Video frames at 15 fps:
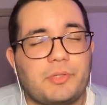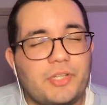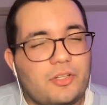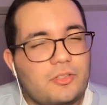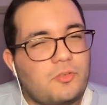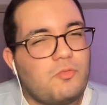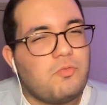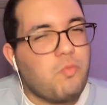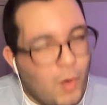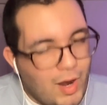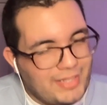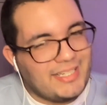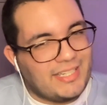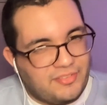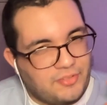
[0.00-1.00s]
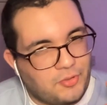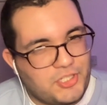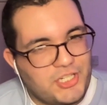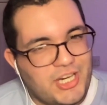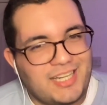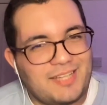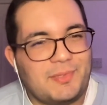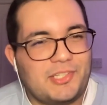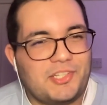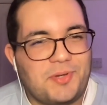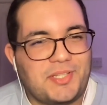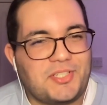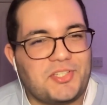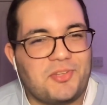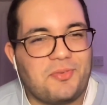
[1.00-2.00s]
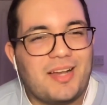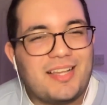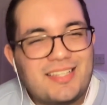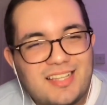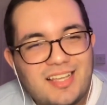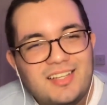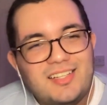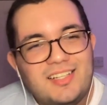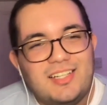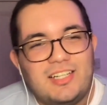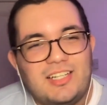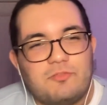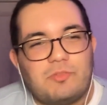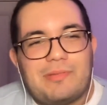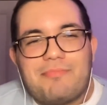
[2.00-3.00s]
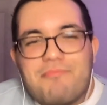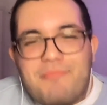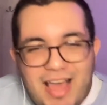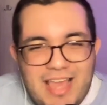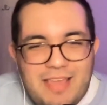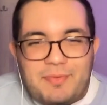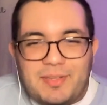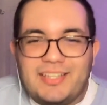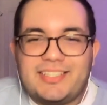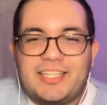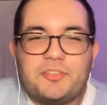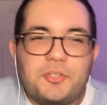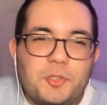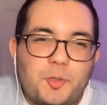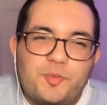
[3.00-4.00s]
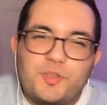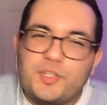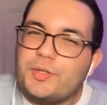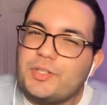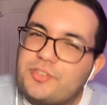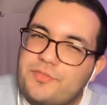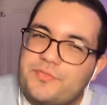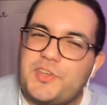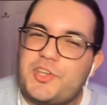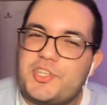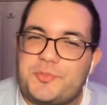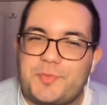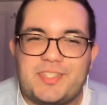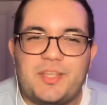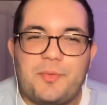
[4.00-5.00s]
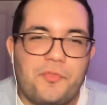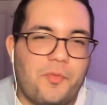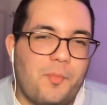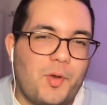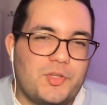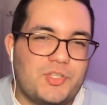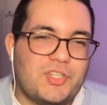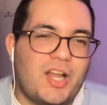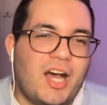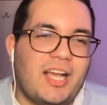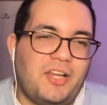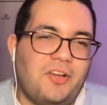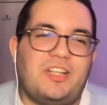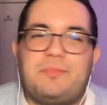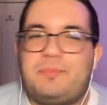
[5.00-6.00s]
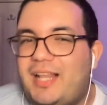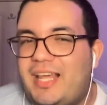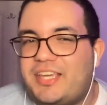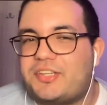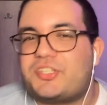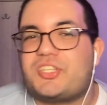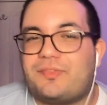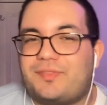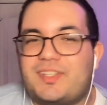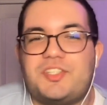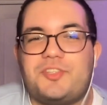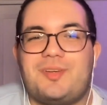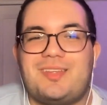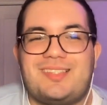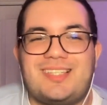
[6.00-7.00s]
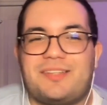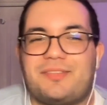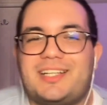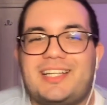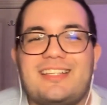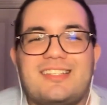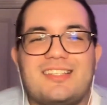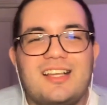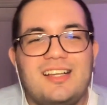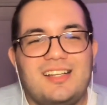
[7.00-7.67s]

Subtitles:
not quite yet done chatting about the Traitors US. We may be looking to do a few interviews with some of the most iconic players of this US series.